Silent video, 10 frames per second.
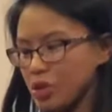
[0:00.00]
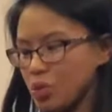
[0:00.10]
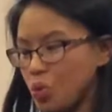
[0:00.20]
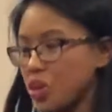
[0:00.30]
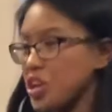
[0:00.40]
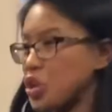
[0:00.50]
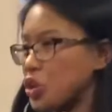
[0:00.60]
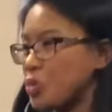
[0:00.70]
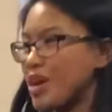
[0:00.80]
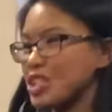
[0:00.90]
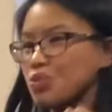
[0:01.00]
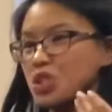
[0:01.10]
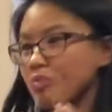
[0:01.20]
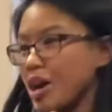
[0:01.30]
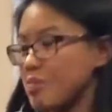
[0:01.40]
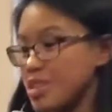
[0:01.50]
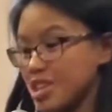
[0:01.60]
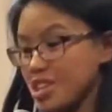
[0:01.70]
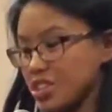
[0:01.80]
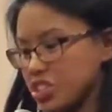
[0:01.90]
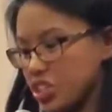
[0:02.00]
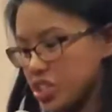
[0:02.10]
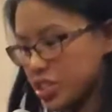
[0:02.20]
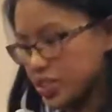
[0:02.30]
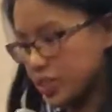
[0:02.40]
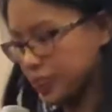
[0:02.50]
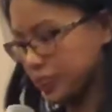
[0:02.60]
where they know you best, which might be in church.